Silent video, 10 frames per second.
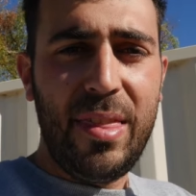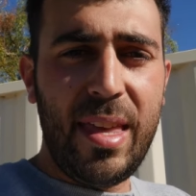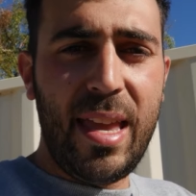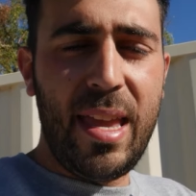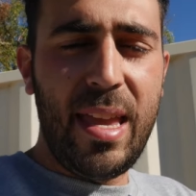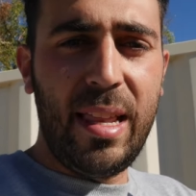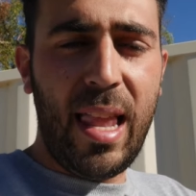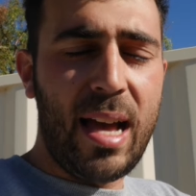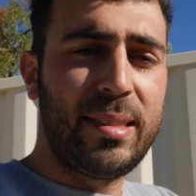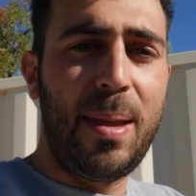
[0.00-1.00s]
the
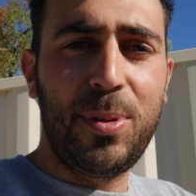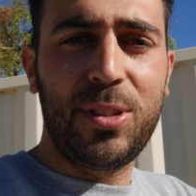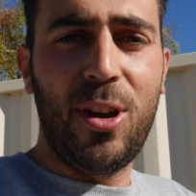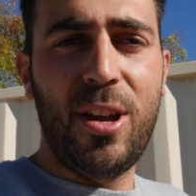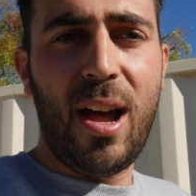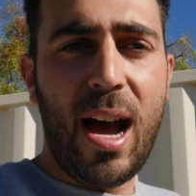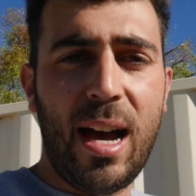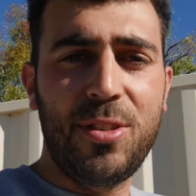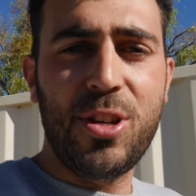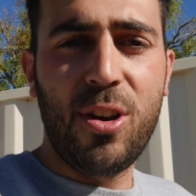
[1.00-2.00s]
last episode I
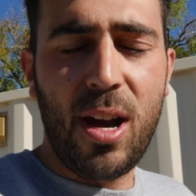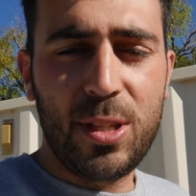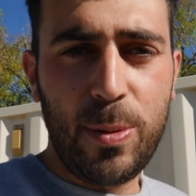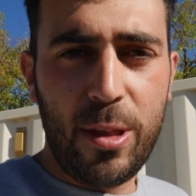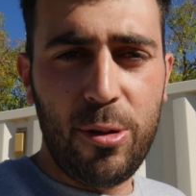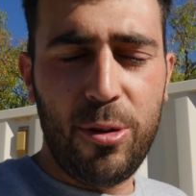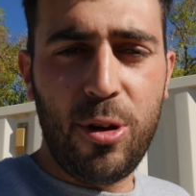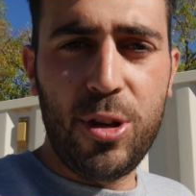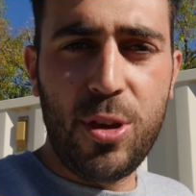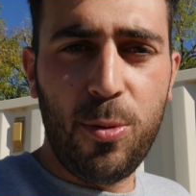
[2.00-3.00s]
asked you guys whether or
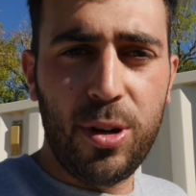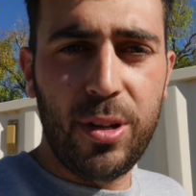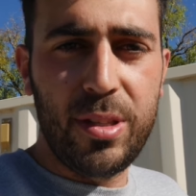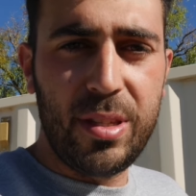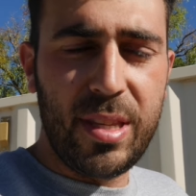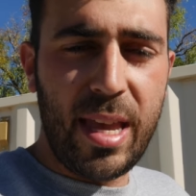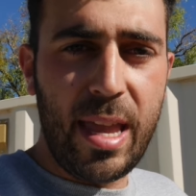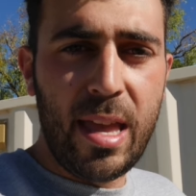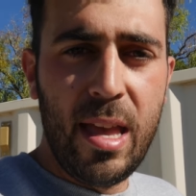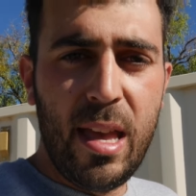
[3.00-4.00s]
not you wanted to see